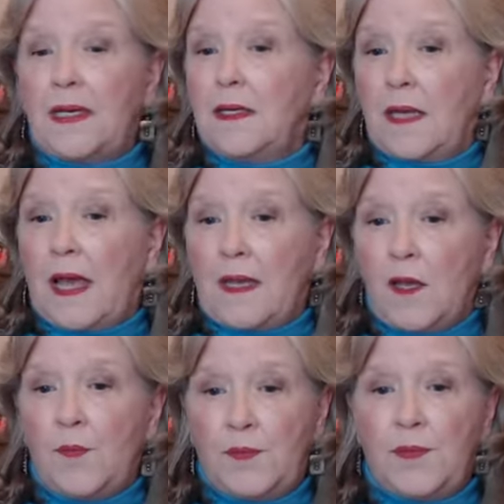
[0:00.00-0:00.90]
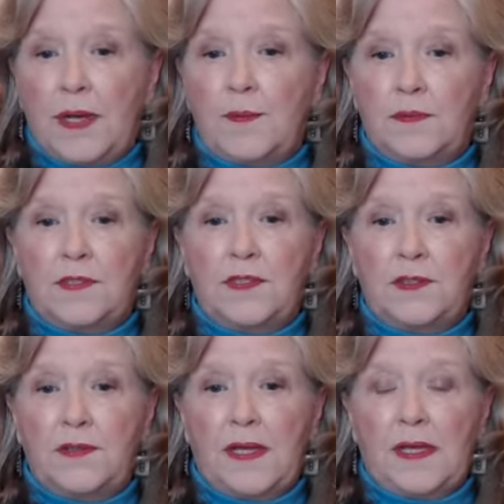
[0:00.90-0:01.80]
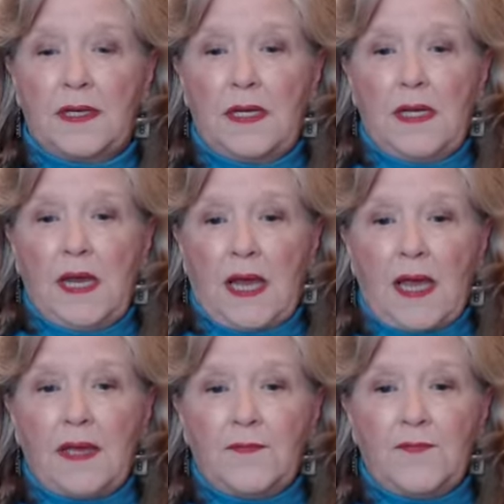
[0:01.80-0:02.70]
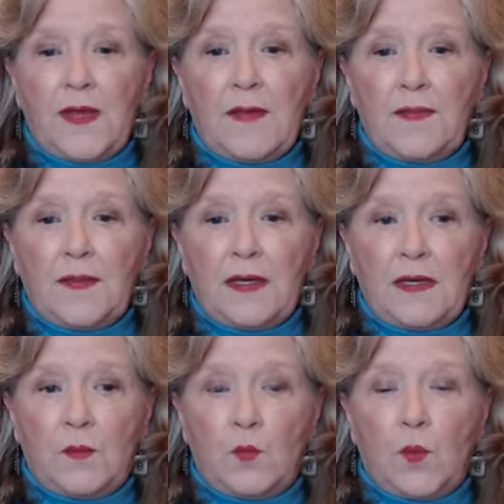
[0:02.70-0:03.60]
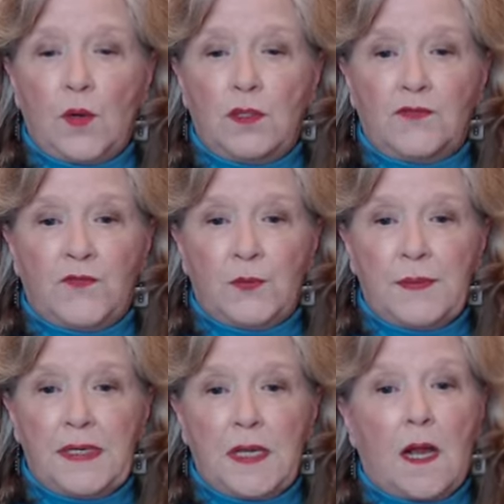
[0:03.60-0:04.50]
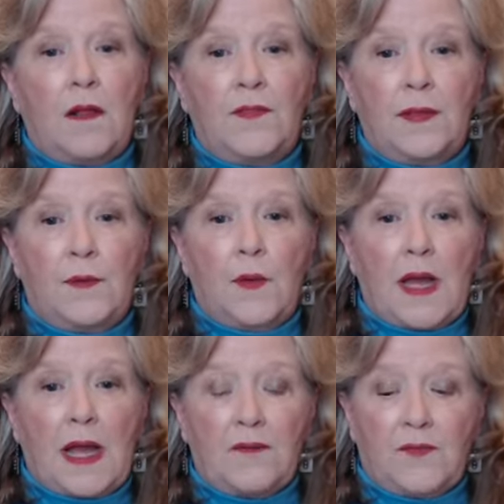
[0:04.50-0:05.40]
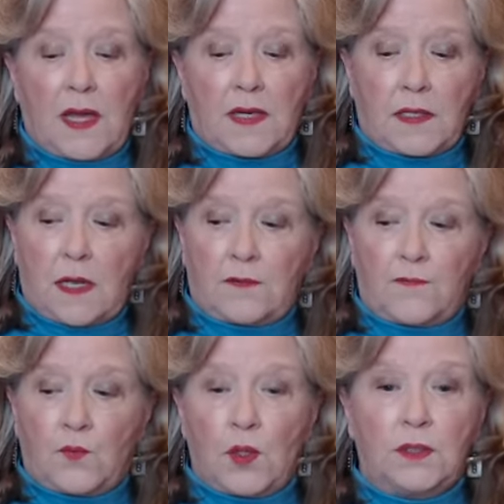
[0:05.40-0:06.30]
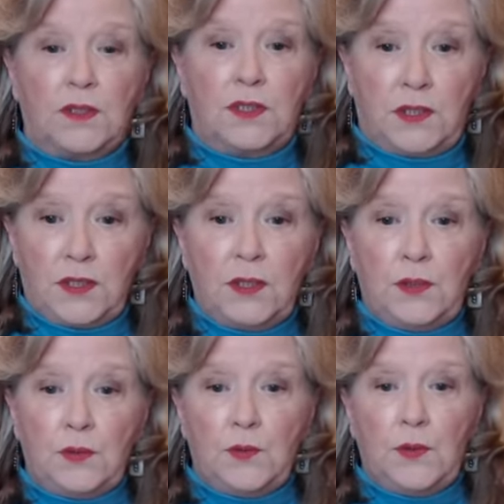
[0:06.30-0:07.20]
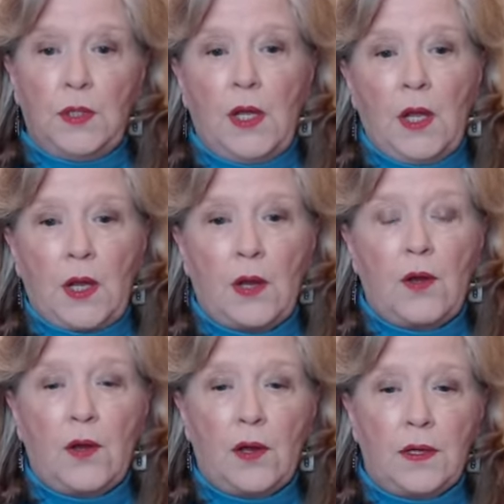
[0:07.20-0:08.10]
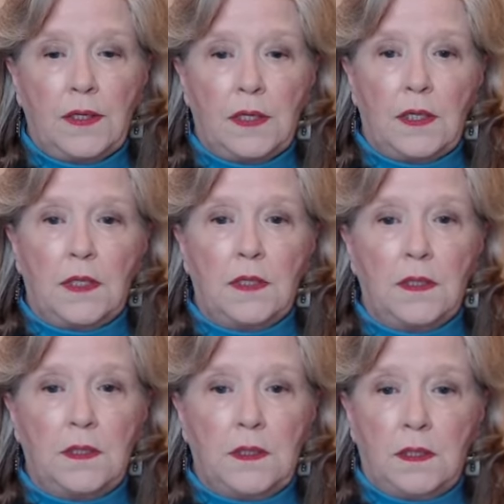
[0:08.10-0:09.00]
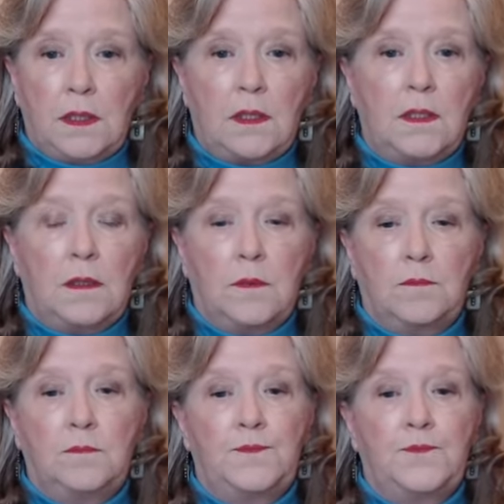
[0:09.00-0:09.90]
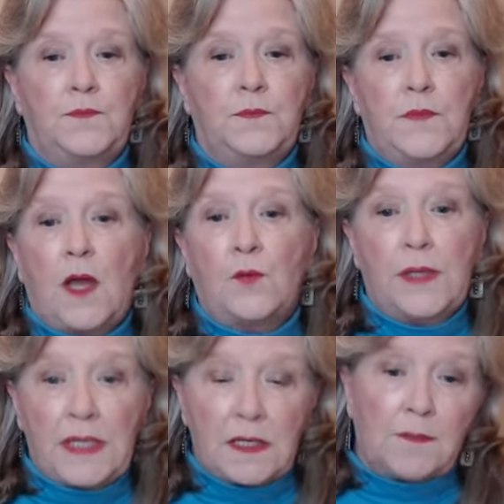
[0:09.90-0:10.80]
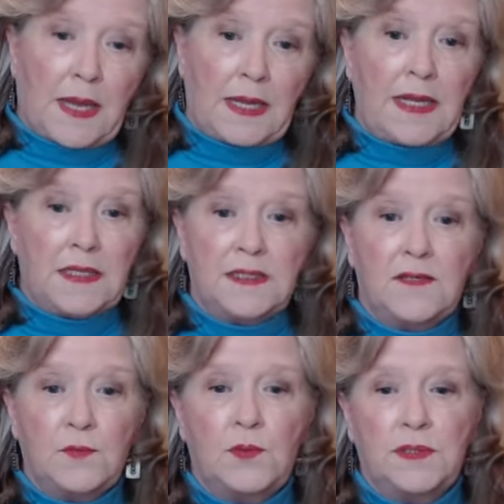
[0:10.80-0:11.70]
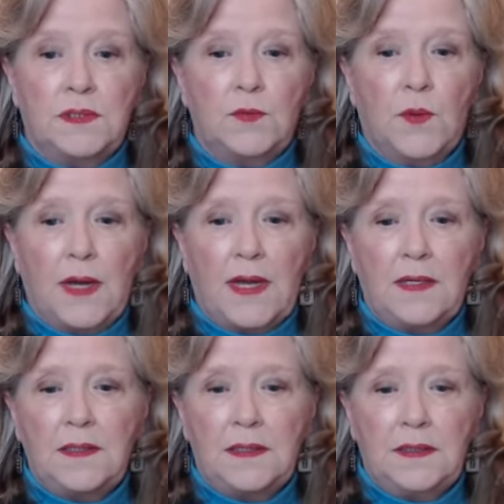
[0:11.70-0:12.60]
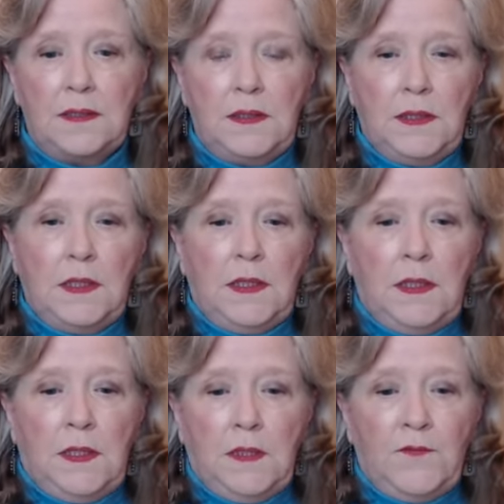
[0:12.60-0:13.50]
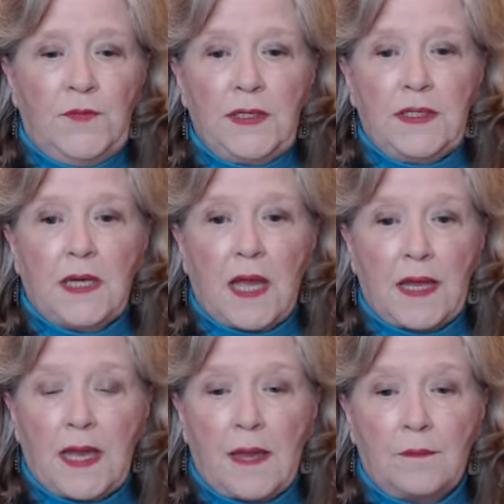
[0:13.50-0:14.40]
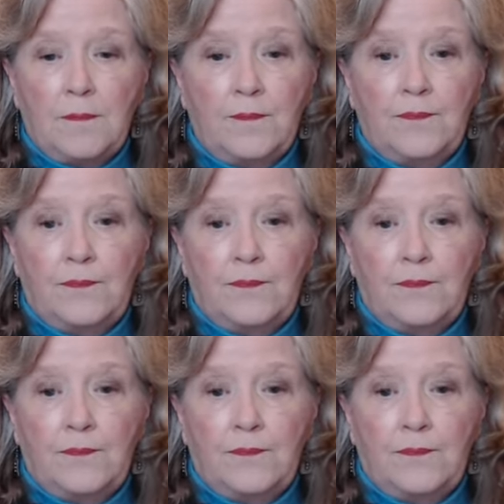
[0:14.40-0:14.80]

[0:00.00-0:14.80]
hope you're able to do that. I have found that it works for me, although I've got a lot of work to do on not wringing my hands every once in a while and feeling like I'm